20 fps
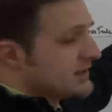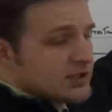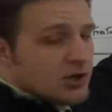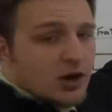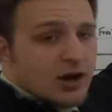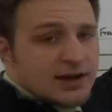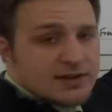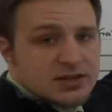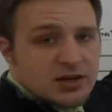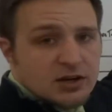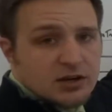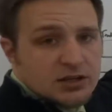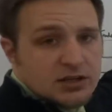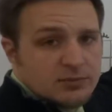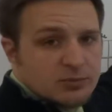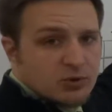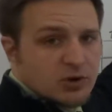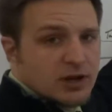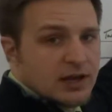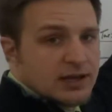the autarky
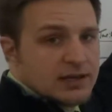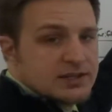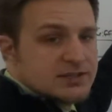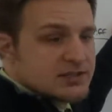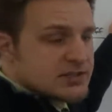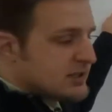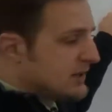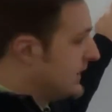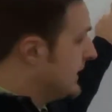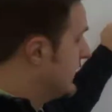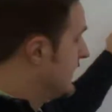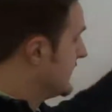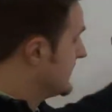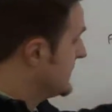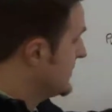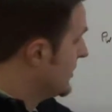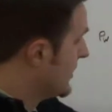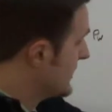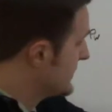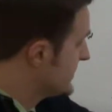price and at
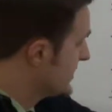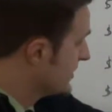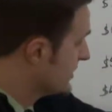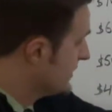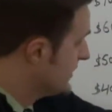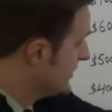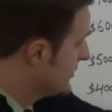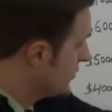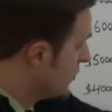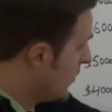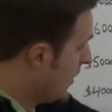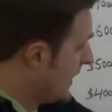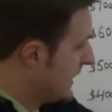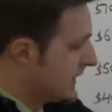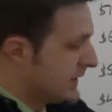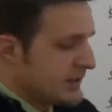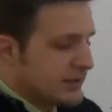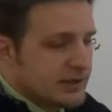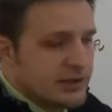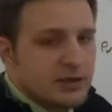the autarky
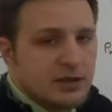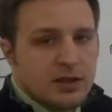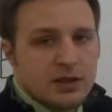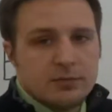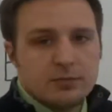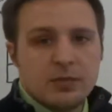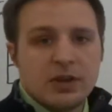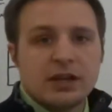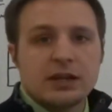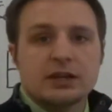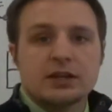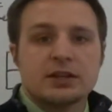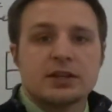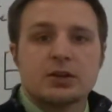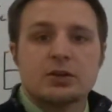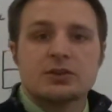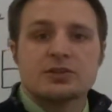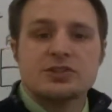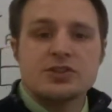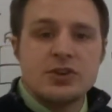quantity, meaning that
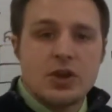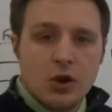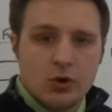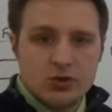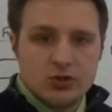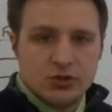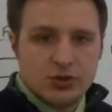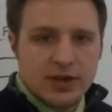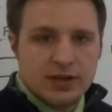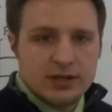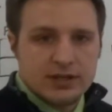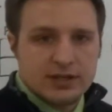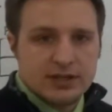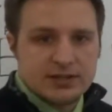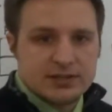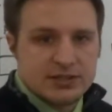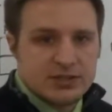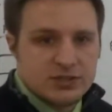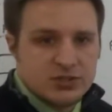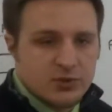there was no trade in
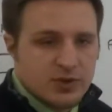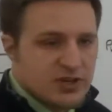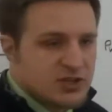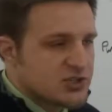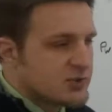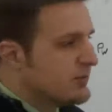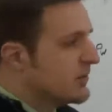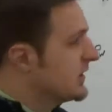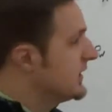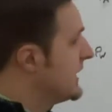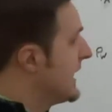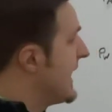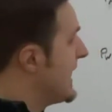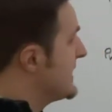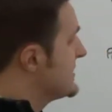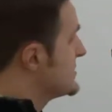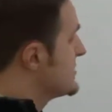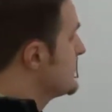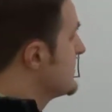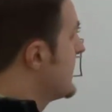that situation, but it
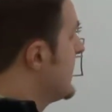adds some